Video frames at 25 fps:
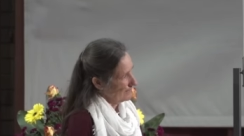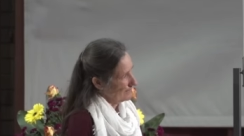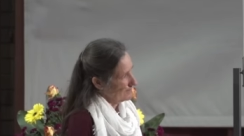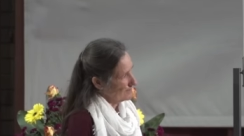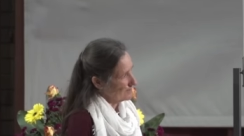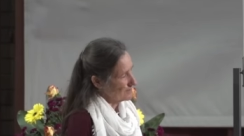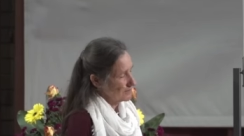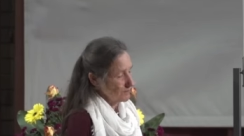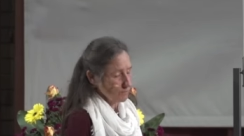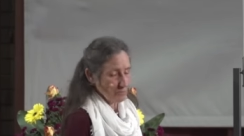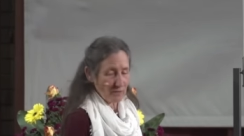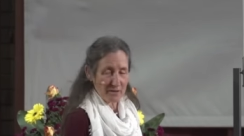
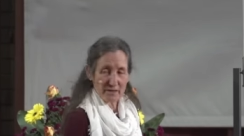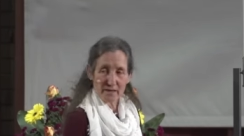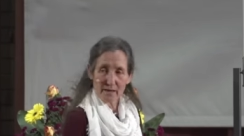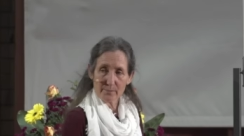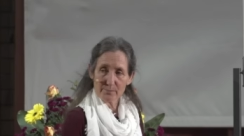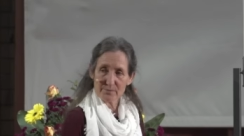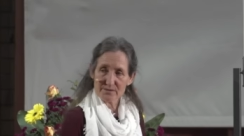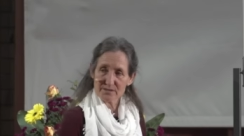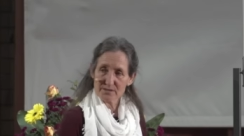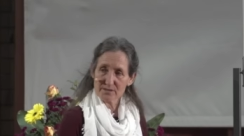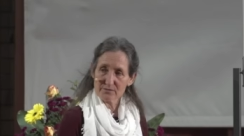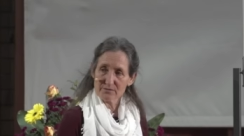So, what
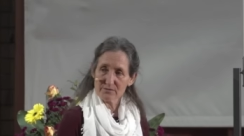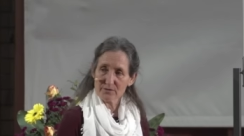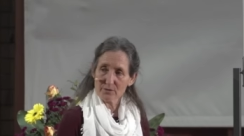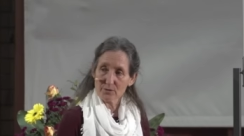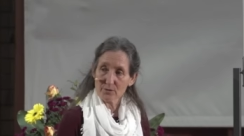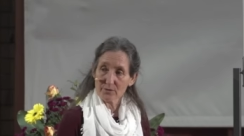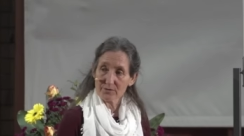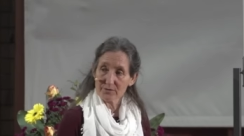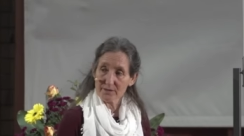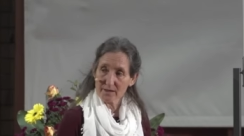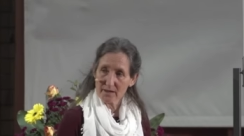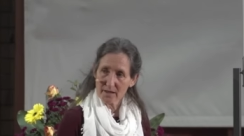happens if you
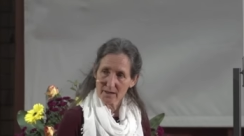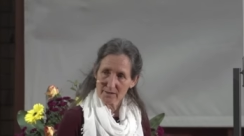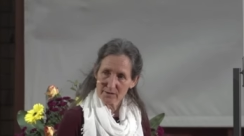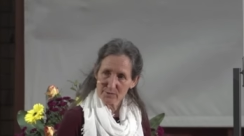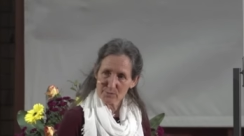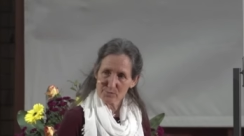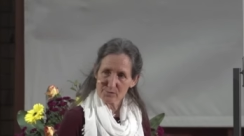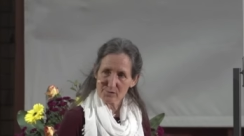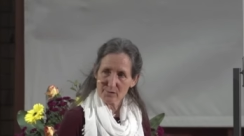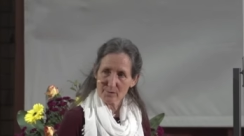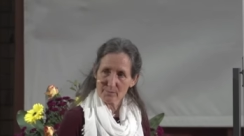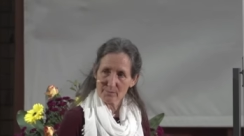got the other
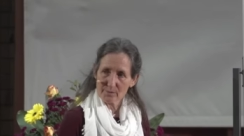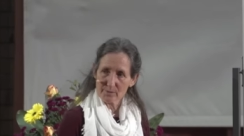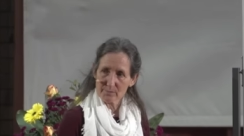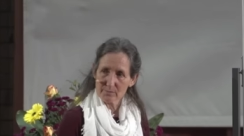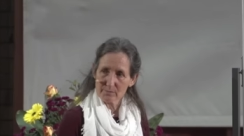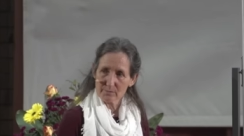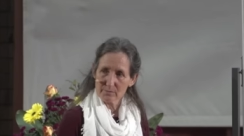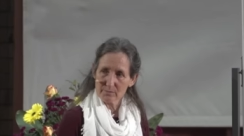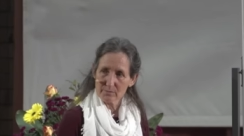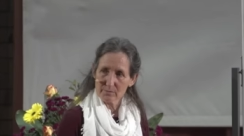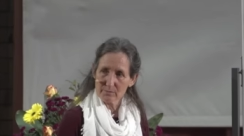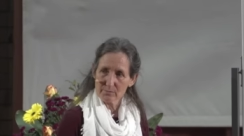
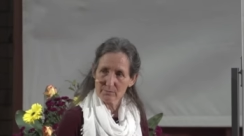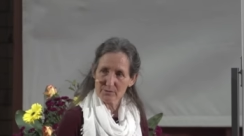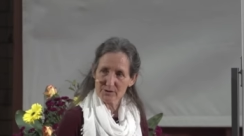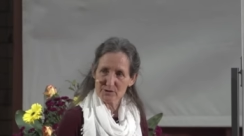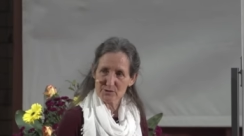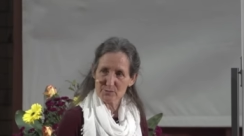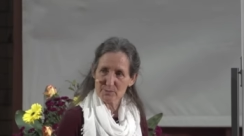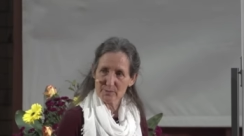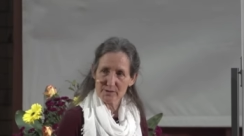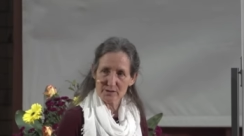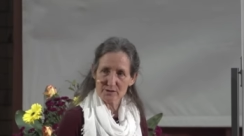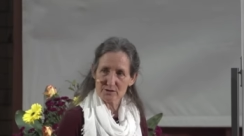problem,
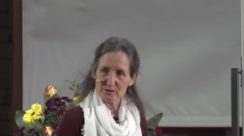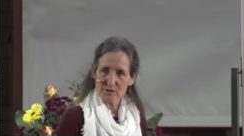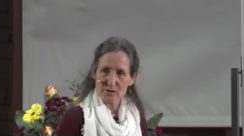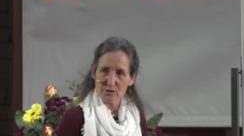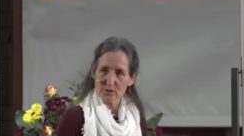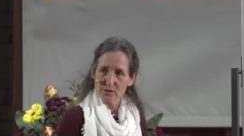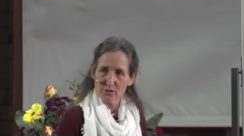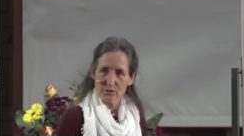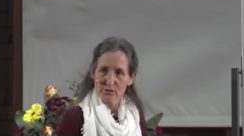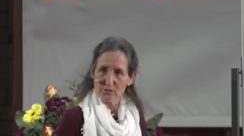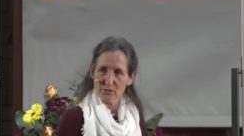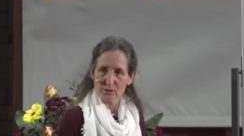which means
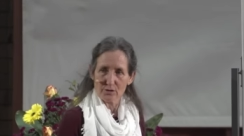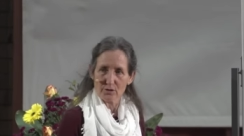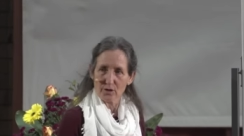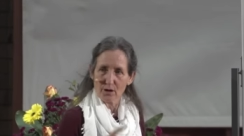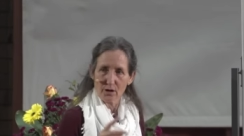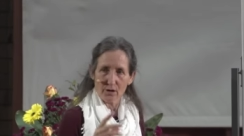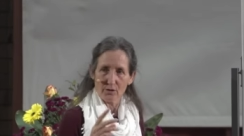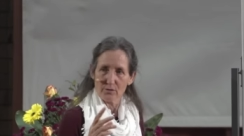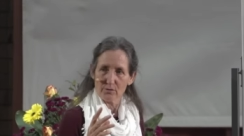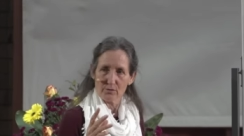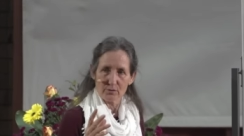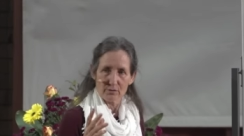you
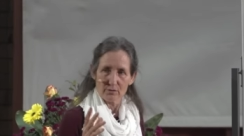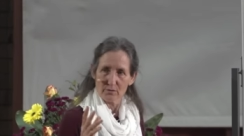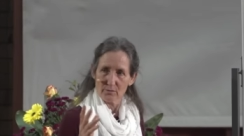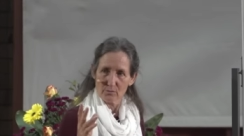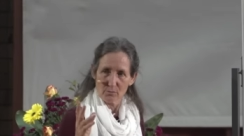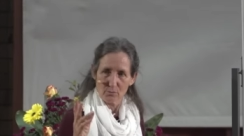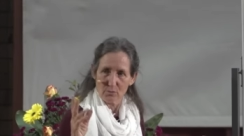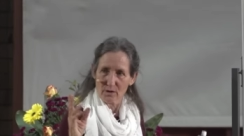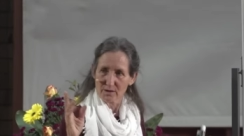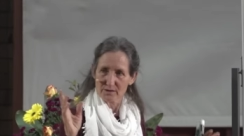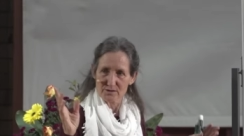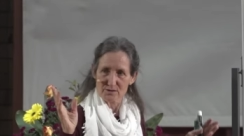go
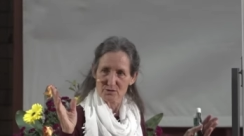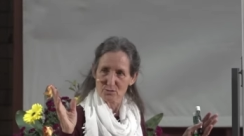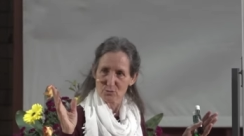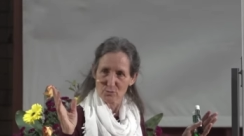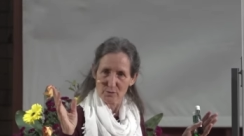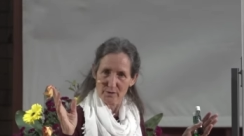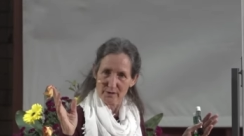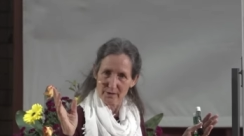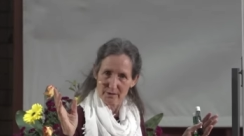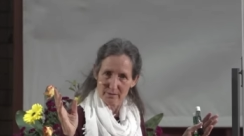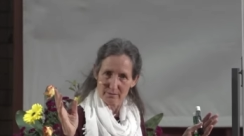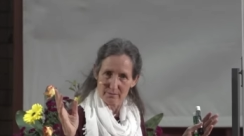once a
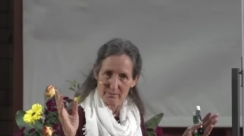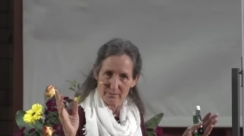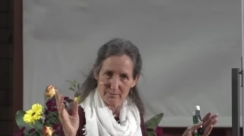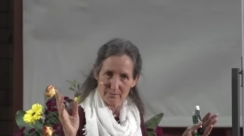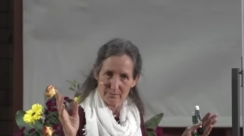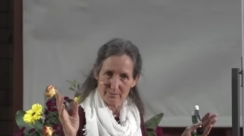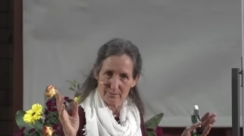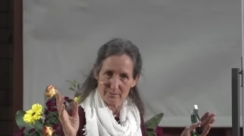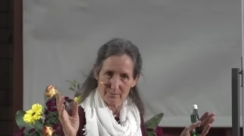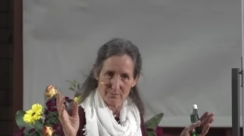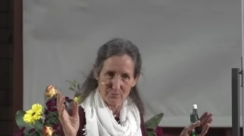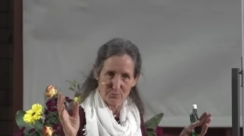week
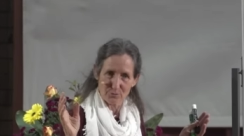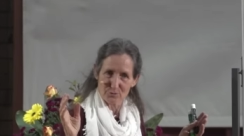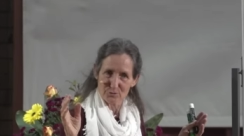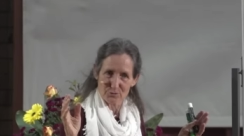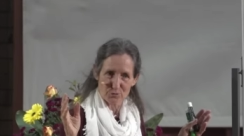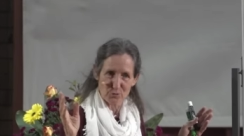or